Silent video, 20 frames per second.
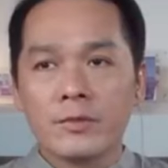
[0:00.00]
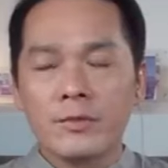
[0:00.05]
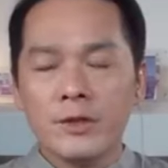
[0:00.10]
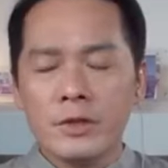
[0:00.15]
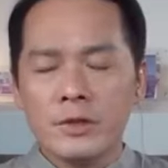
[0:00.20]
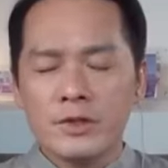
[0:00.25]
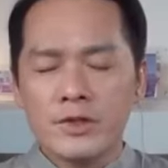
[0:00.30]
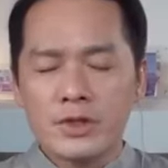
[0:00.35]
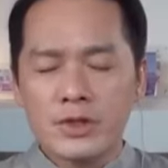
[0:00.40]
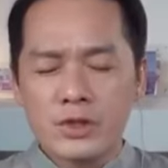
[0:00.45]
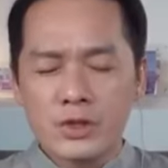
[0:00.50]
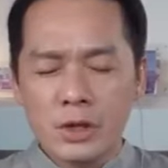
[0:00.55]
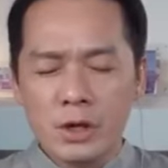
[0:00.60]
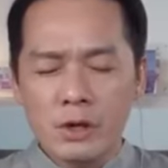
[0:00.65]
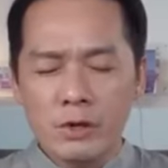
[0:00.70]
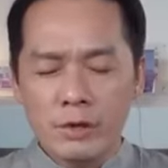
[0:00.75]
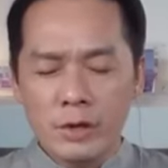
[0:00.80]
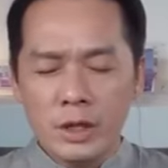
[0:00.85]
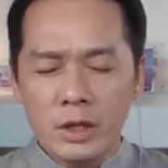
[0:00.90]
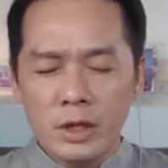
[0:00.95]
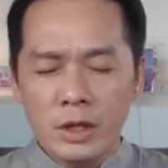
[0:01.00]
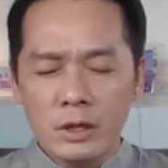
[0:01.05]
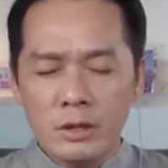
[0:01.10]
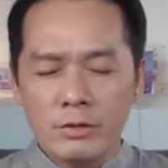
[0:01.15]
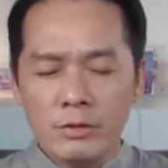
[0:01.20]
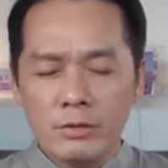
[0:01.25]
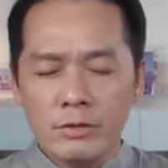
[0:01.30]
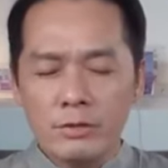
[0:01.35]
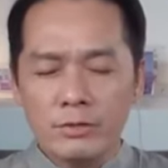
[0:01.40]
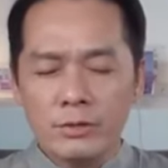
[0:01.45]
feel sorry
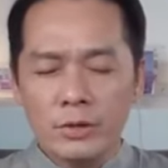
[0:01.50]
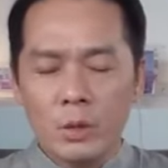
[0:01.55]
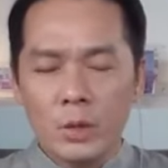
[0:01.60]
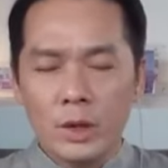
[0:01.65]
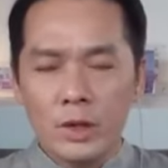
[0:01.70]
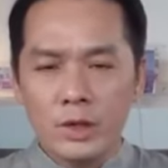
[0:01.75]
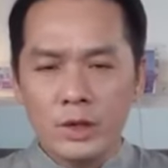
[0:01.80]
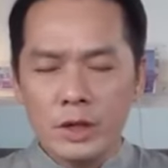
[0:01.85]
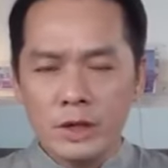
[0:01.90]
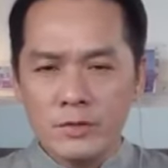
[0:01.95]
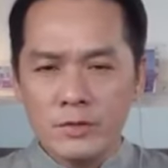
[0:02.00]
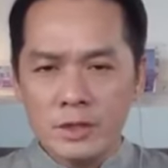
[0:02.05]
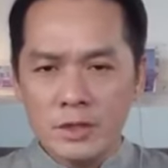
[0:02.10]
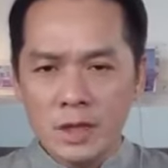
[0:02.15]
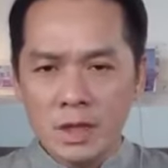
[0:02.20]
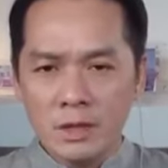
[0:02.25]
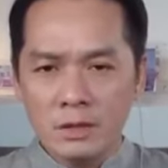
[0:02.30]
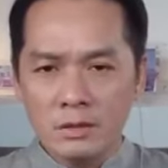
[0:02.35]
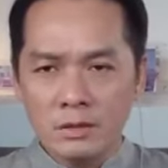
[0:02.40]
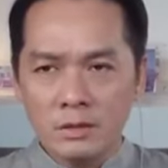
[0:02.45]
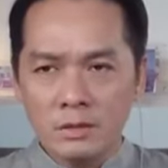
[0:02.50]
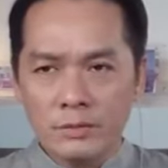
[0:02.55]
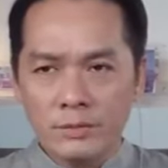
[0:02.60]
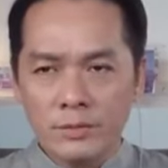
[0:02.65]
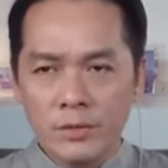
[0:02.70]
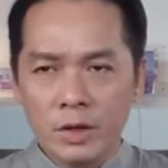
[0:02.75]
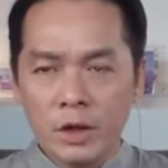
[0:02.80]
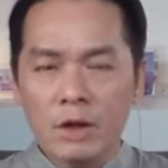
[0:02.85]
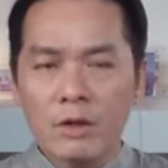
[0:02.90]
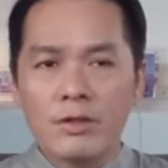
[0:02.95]
for what you have done,
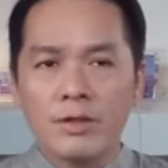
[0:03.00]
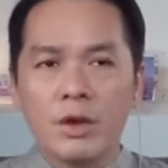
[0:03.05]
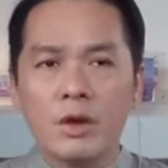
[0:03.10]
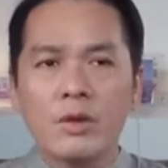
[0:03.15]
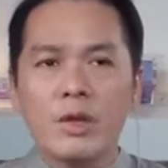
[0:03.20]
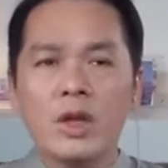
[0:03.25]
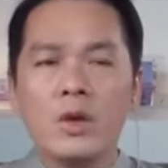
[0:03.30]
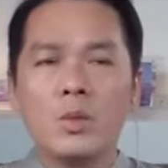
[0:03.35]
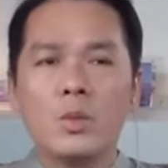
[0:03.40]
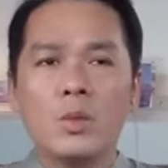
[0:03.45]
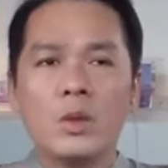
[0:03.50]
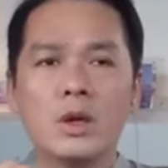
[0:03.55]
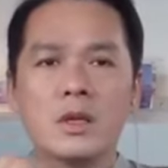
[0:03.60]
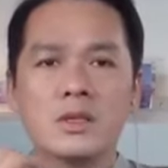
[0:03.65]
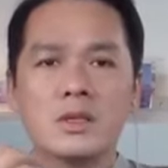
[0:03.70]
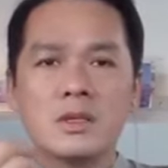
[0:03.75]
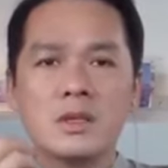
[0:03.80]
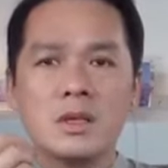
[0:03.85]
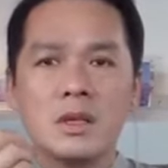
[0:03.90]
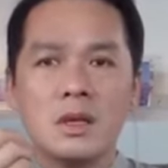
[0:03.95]
although it was